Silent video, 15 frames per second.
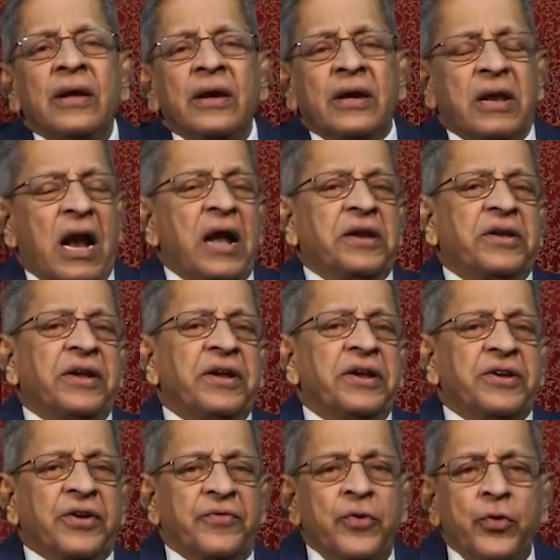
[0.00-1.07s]
granting
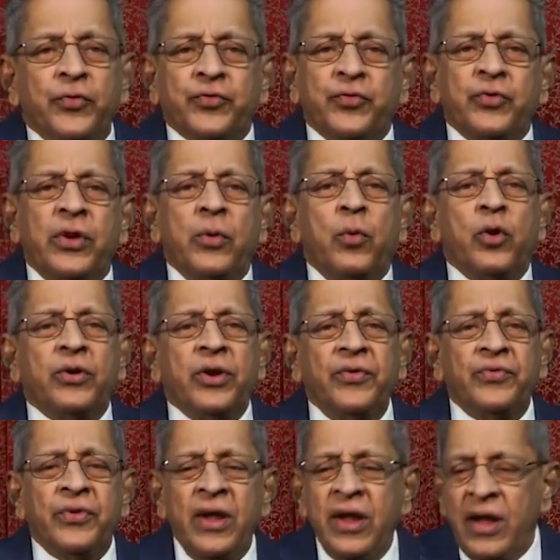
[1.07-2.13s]
interviews to
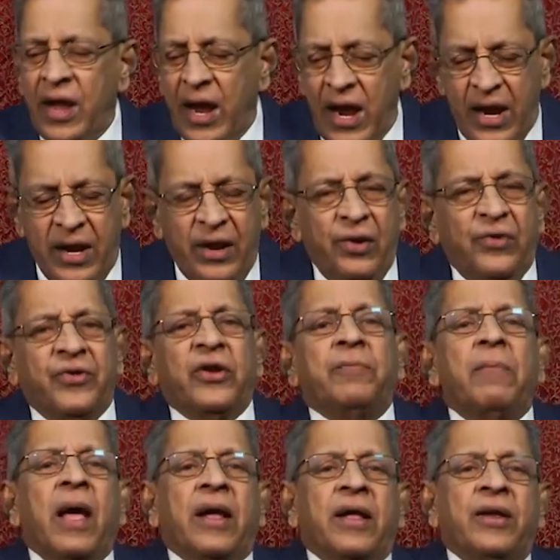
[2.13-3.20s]
devotees, and he'll sit
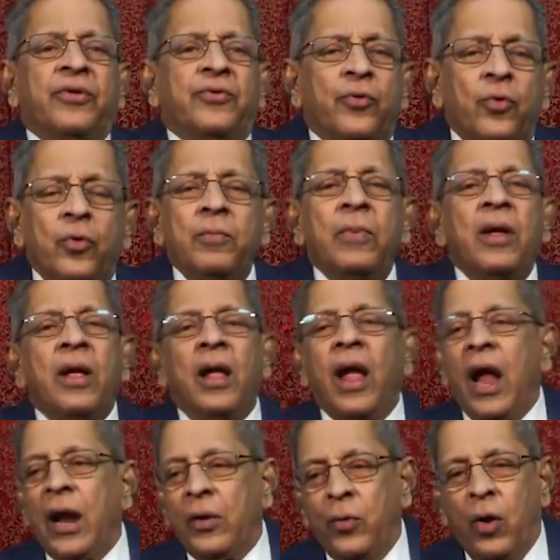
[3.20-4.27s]
back in his room
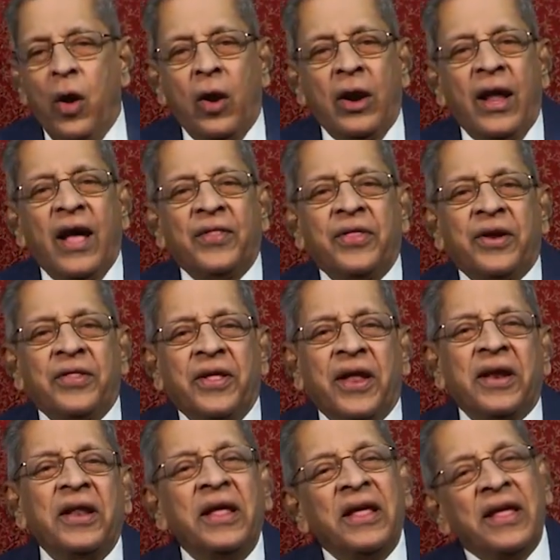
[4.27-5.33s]
and we all gather
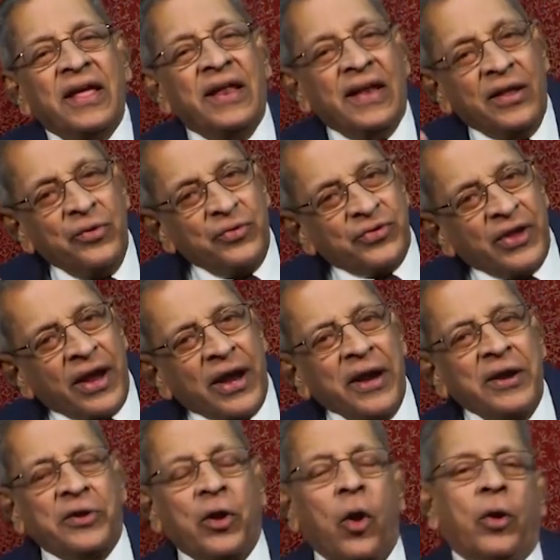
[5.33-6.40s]
there. He'll give
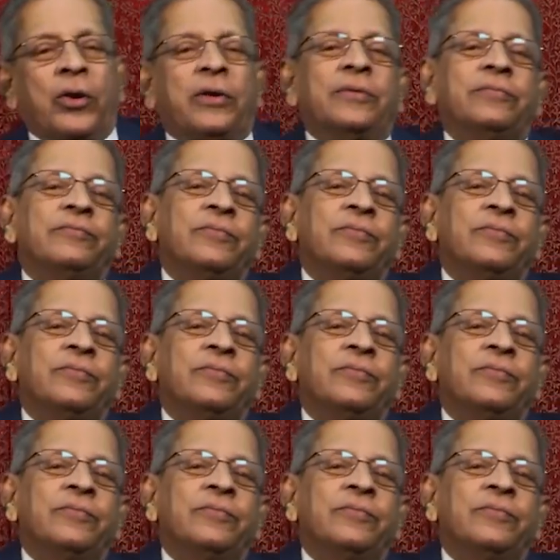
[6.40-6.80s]
second talk.